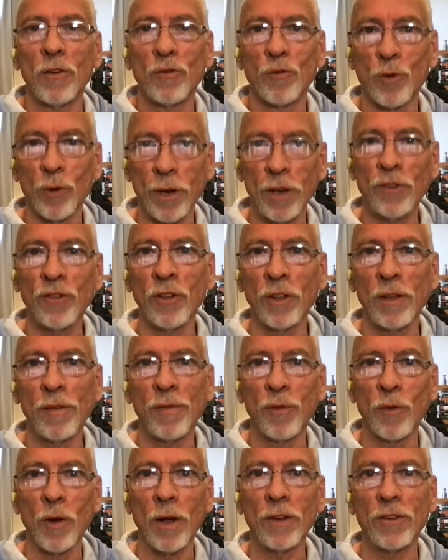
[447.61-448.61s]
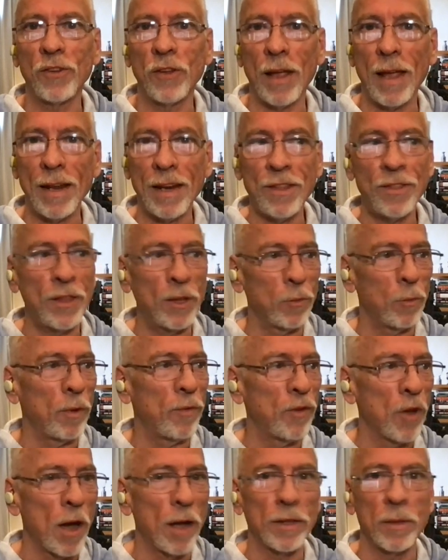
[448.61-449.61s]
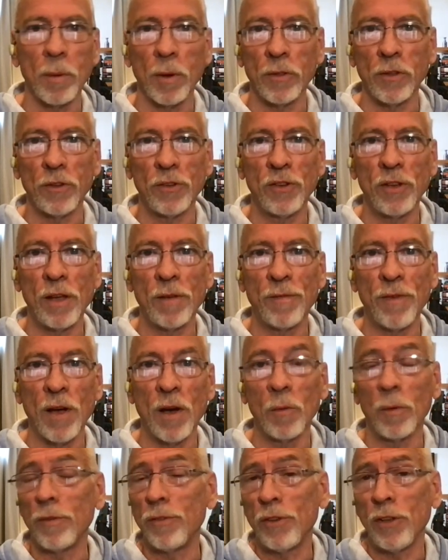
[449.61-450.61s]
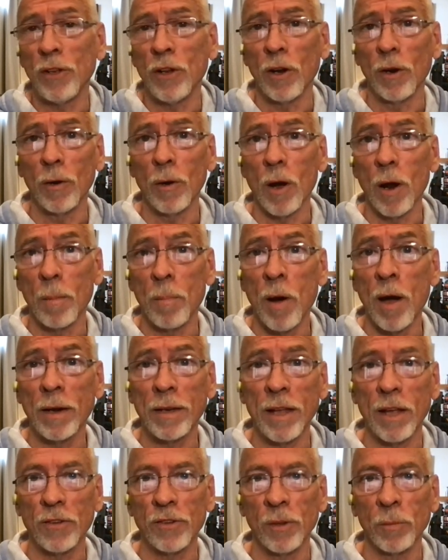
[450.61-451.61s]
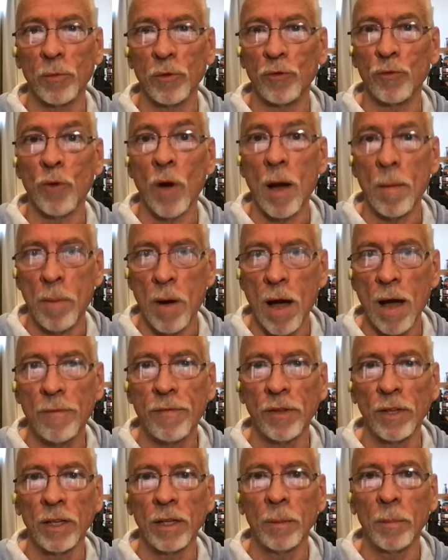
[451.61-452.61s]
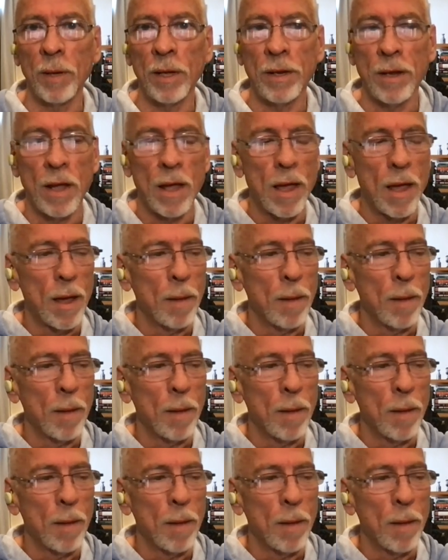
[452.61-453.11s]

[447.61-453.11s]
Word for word: Traditionally for us, anything we've talked about in the C F L, we've seen our, our podcast numbers drop off a little bit,